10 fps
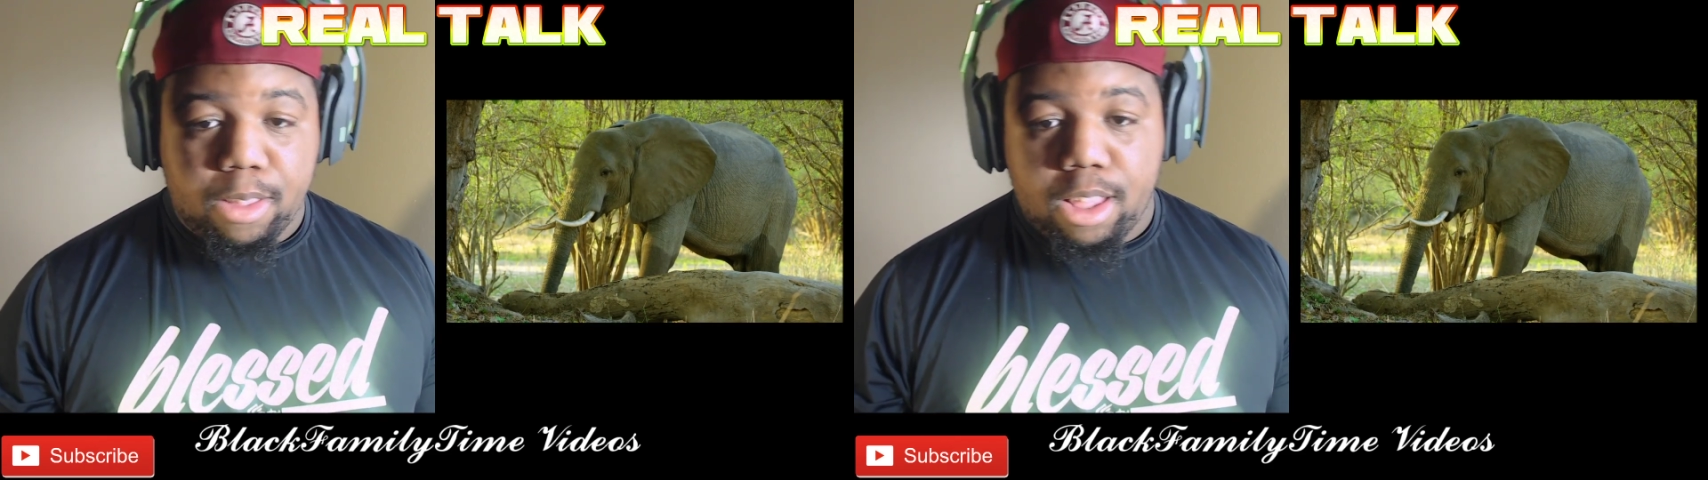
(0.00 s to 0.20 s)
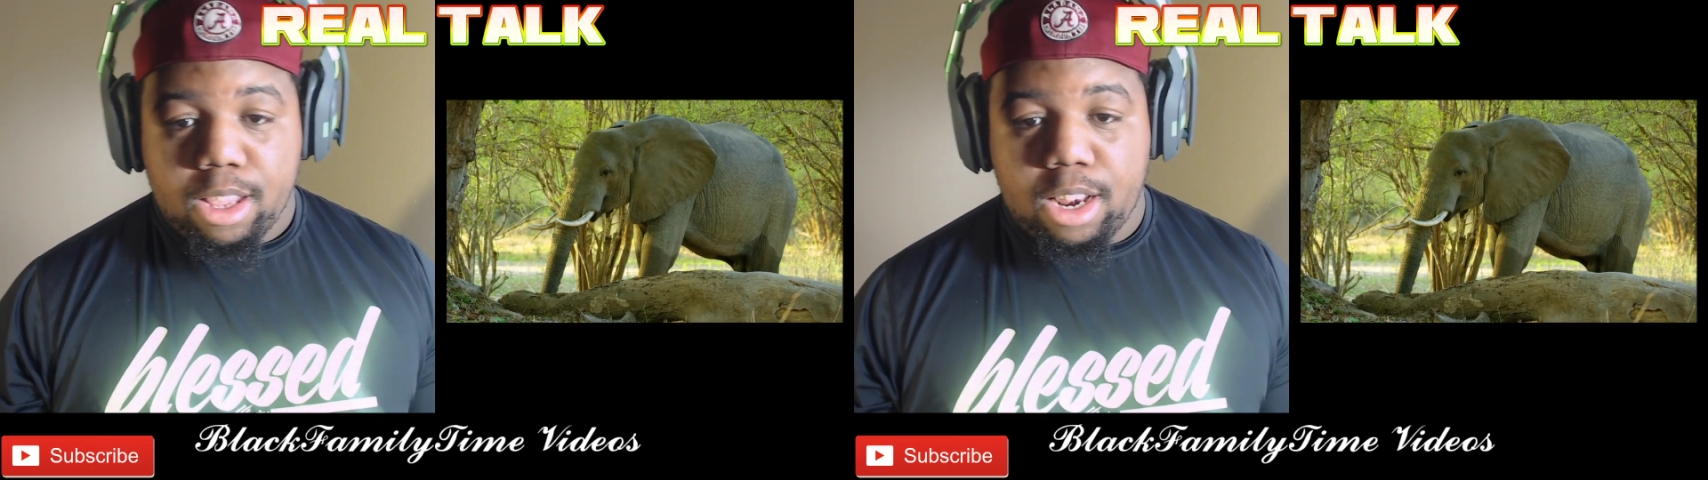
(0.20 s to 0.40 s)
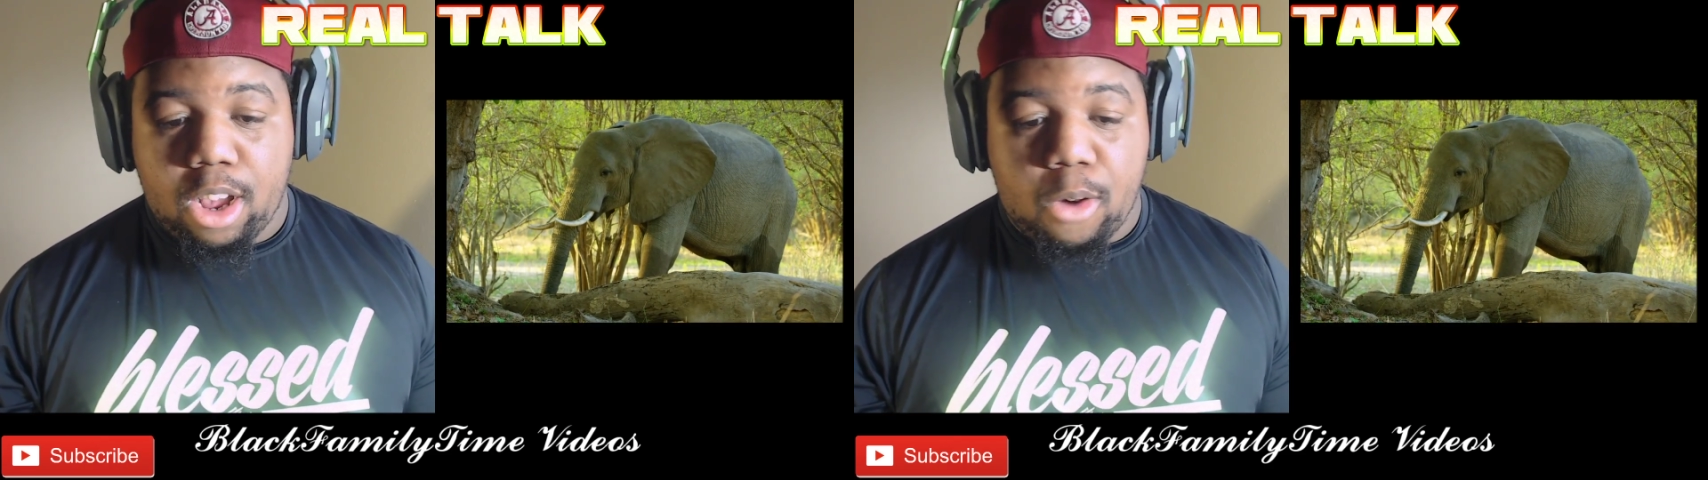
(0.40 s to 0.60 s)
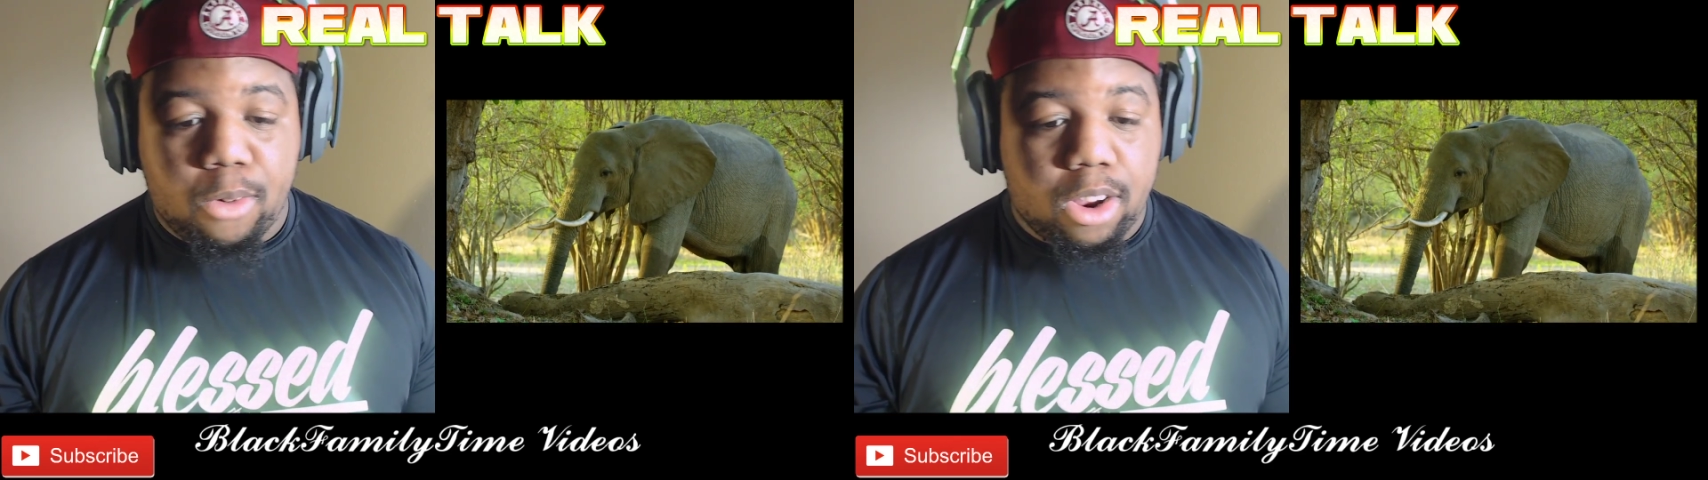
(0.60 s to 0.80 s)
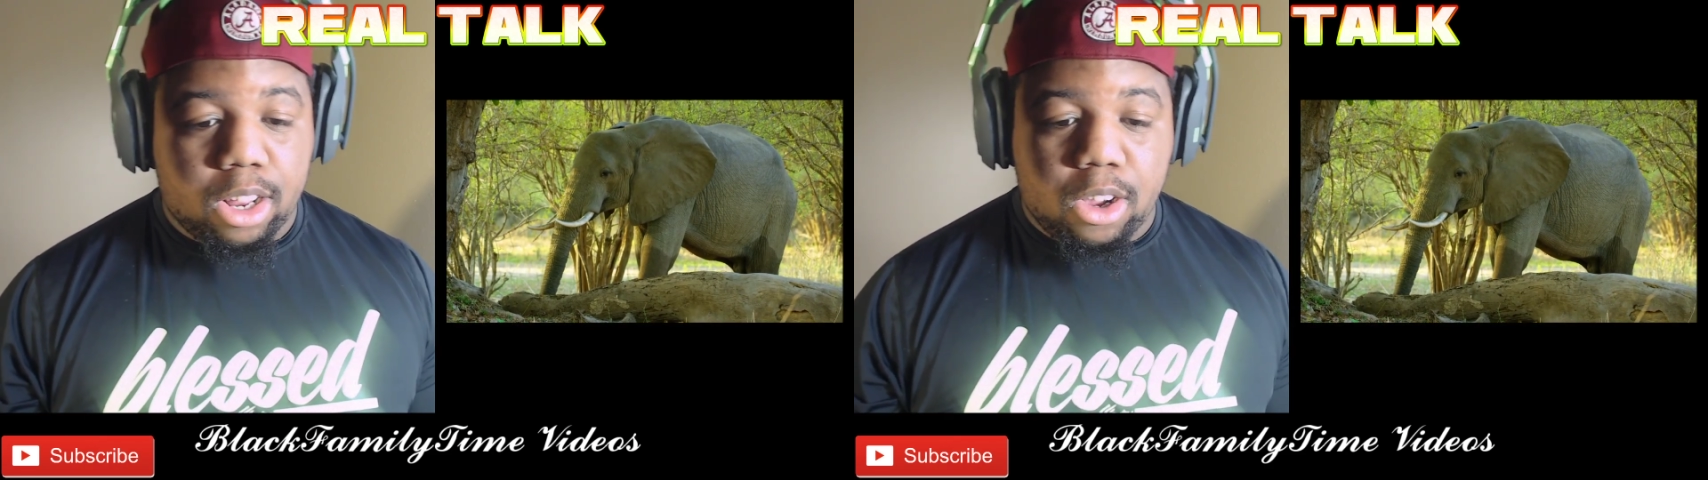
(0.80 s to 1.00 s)
We're
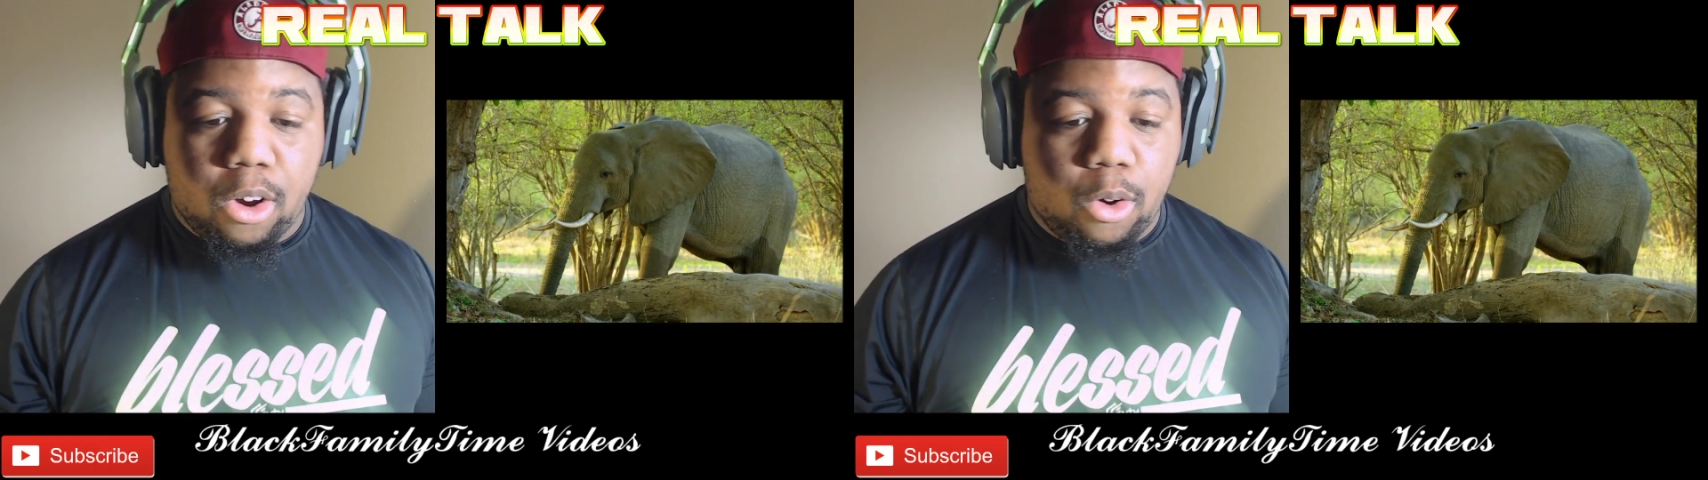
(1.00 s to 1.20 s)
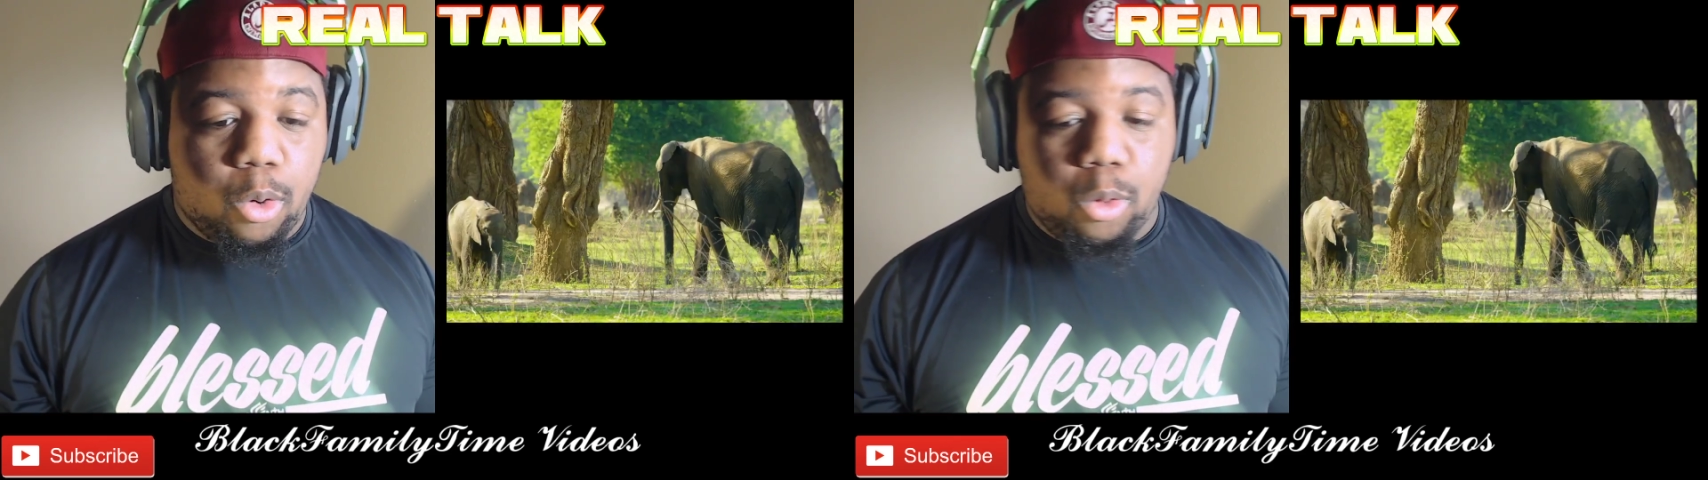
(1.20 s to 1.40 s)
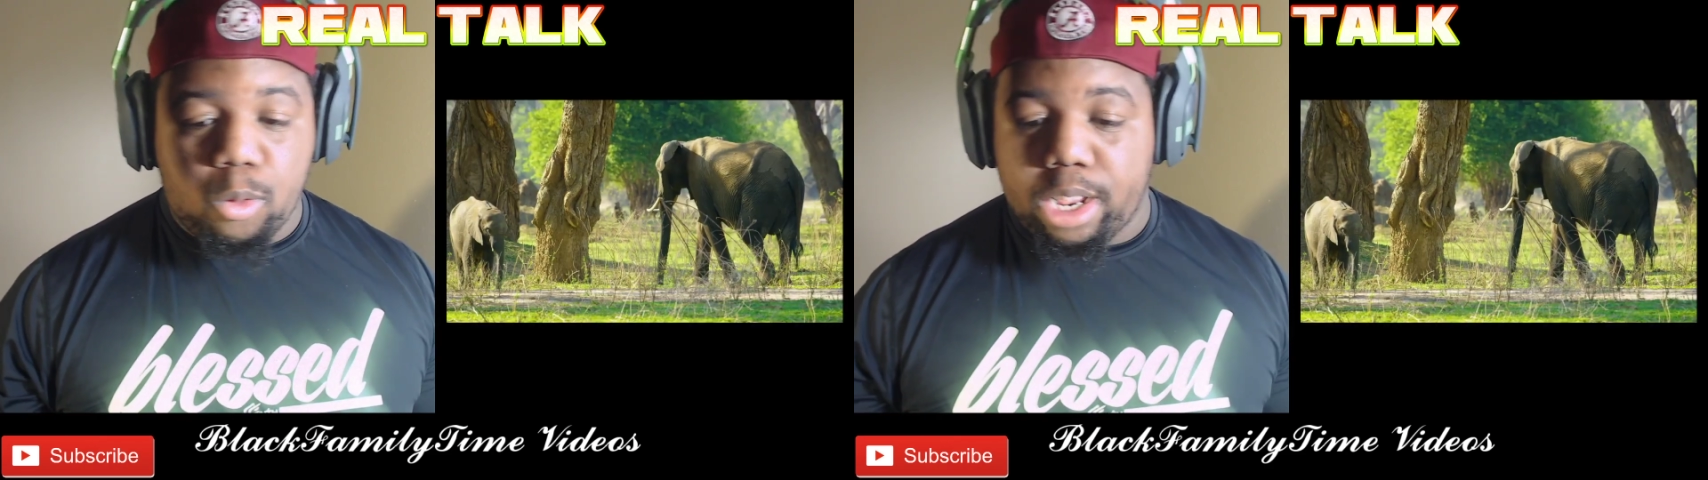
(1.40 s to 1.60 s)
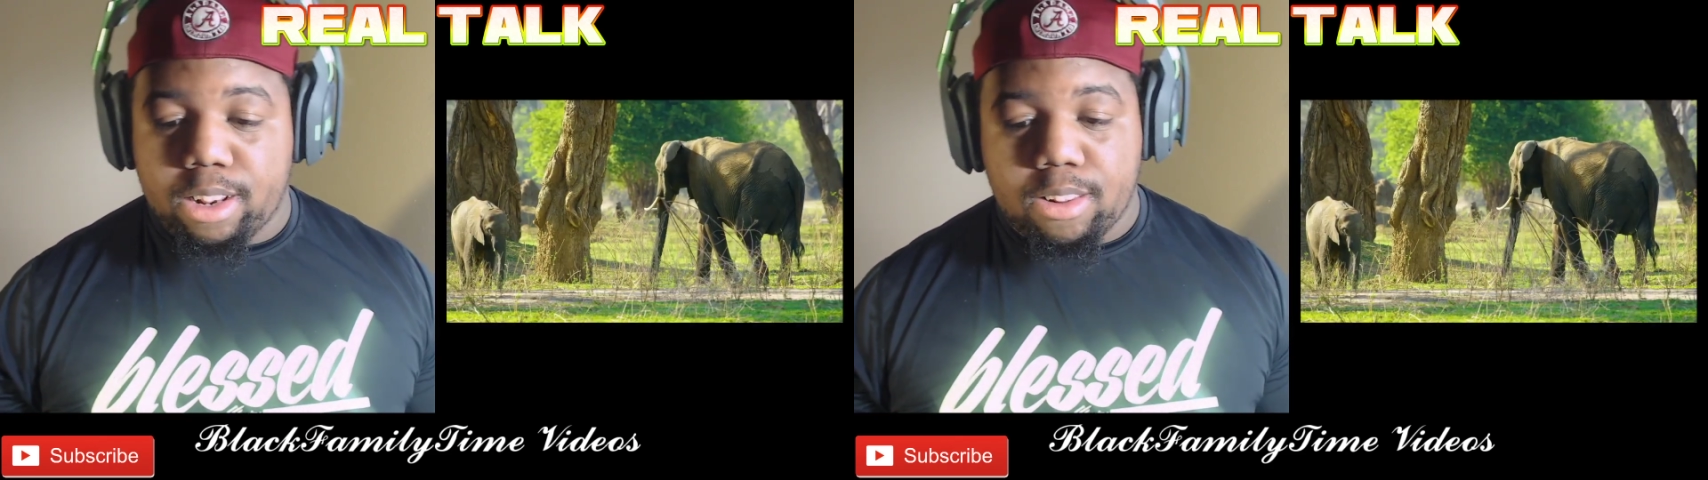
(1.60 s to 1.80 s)
going to go with